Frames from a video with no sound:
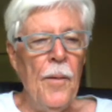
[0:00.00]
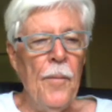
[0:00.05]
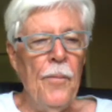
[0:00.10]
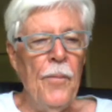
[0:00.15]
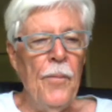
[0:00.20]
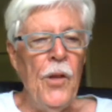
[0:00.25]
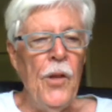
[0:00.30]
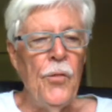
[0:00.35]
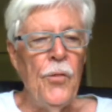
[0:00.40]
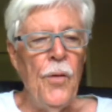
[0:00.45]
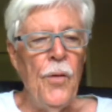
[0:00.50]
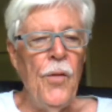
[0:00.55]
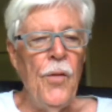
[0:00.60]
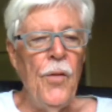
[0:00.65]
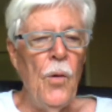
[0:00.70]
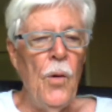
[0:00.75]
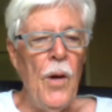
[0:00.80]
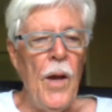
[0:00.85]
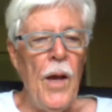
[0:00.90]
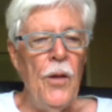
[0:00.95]
This
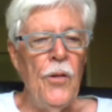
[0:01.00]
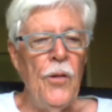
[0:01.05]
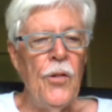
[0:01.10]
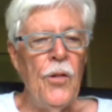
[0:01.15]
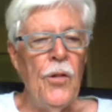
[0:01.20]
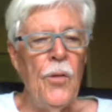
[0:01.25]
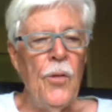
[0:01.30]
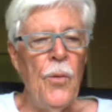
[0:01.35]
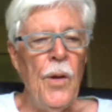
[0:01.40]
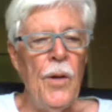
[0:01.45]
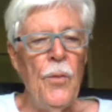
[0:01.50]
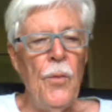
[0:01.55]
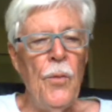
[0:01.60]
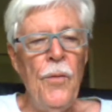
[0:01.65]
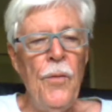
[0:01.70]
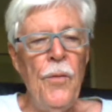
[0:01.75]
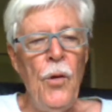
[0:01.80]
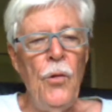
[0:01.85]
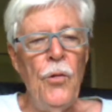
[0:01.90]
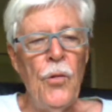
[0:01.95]
reviewer hasn't written
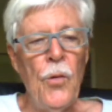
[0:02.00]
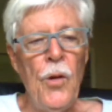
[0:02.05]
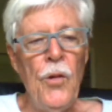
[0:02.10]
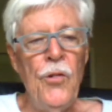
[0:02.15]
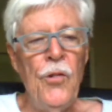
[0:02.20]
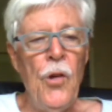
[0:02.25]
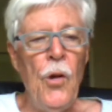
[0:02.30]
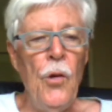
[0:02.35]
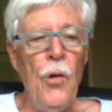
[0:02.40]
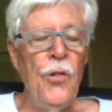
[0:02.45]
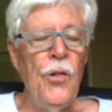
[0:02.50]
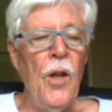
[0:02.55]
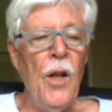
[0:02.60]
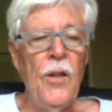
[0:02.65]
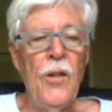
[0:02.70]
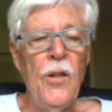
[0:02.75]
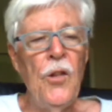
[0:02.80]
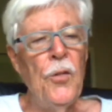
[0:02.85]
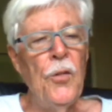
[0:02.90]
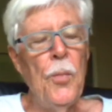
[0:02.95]
reviews or has chosen not
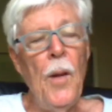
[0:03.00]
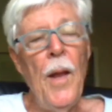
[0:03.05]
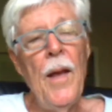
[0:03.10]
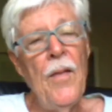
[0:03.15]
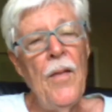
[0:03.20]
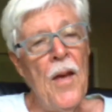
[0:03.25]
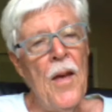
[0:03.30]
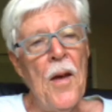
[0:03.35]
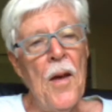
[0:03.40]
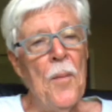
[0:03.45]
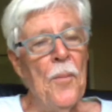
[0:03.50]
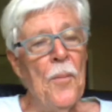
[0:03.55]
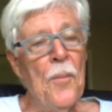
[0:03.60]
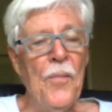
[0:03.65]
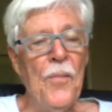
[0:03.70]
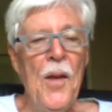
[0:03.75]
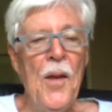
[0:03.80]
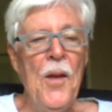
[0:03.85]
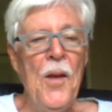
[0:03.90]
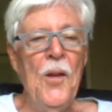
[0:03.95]
to display them.
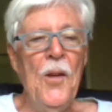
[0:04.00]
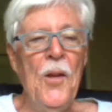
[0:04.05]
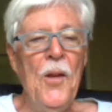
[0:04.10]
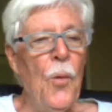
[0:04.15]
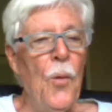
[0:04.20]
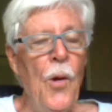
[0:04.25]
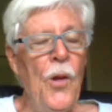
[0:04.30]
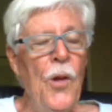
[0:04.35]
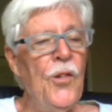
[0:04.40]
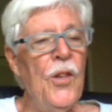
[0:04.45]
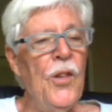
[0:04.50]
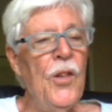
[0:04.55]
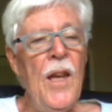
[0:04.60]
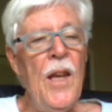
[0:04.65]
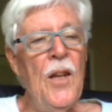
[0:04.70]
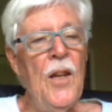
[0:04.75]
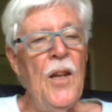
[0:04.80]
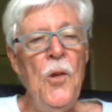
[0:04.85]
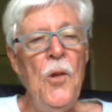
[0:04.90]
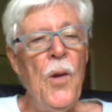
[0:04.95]
So once
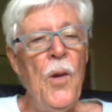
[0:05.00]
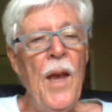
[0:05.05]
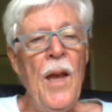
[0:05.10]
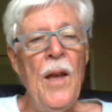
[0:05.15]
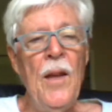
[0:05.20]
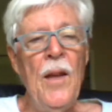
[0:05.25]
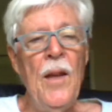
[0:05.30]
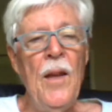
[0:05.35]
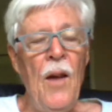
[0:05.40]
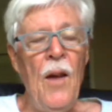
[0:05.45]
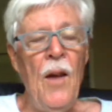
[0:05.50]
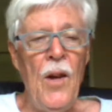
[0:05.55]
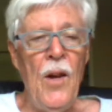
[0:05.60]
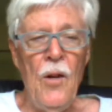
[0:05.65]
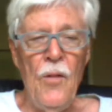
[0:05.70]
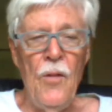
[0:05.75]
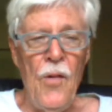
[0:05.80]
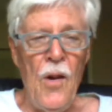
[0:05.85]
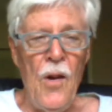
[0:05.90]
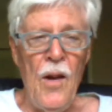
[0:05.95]
again, you cannot
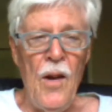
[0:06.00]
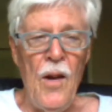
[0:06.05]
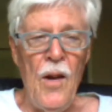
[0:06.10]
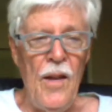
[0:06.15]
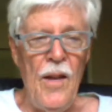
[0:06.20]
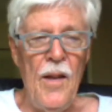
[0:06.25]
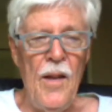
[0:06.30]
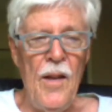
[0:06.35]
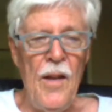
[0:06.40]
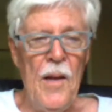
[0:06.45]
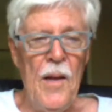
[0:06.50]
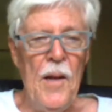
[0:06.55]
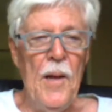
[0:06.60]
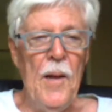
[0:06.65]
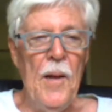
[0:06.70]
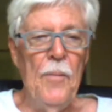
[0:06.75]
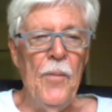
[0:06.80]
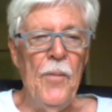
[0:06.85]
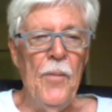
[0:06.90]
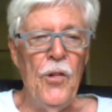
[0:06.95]
verify
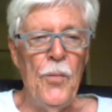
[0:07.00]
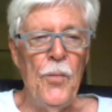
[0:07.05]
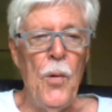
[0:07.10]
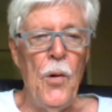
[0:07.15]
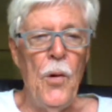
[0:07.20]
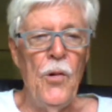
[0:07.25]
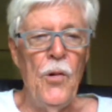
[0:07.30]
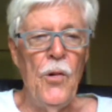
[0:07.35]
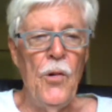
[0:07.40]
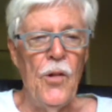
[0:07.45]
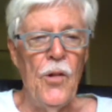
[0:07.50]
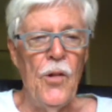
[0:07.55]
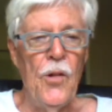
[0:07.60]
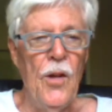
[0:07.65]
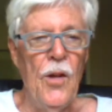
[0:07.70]
this person.